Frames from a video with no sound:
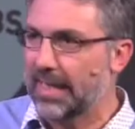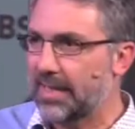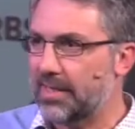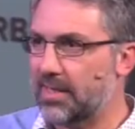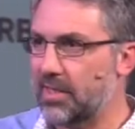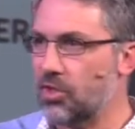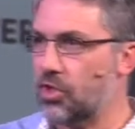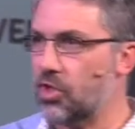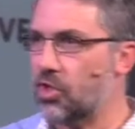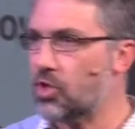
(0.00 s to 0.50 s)

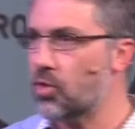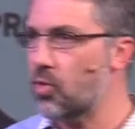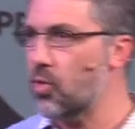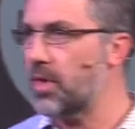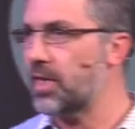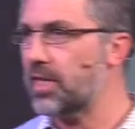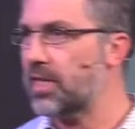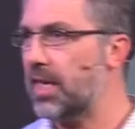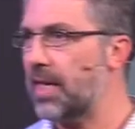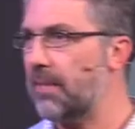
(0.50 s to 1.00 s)
It's a
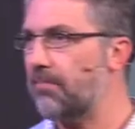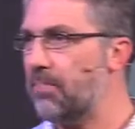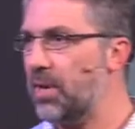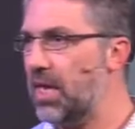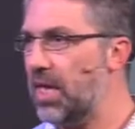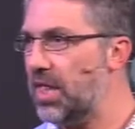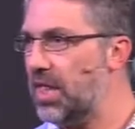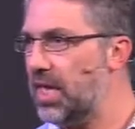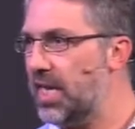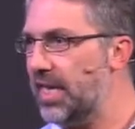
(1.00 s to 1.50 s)
short, uh,
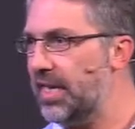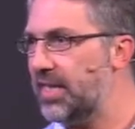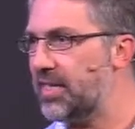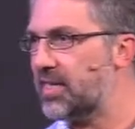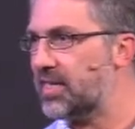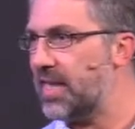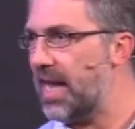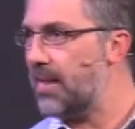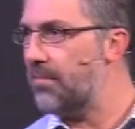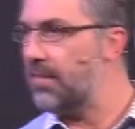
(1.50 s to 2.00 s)
pithy
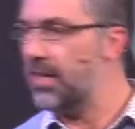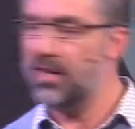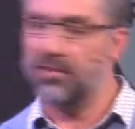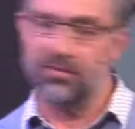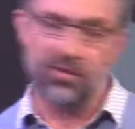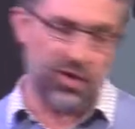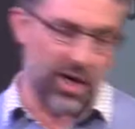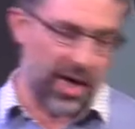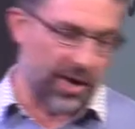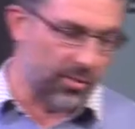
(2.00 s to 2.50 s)
statement
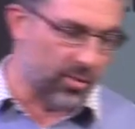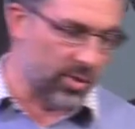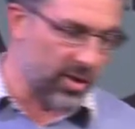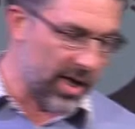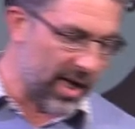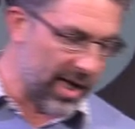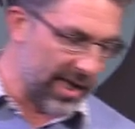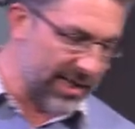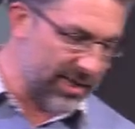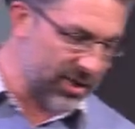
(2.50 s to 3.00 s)
of
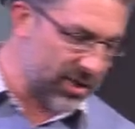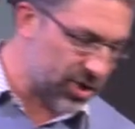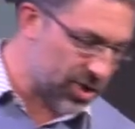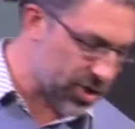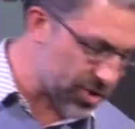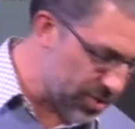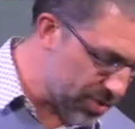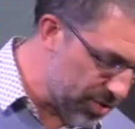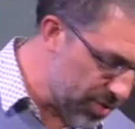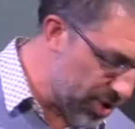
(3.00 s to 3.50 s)
generalized
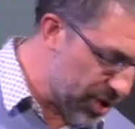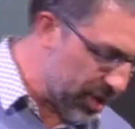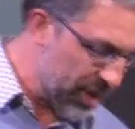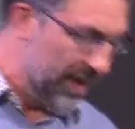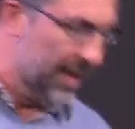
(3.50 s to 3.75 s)
truth.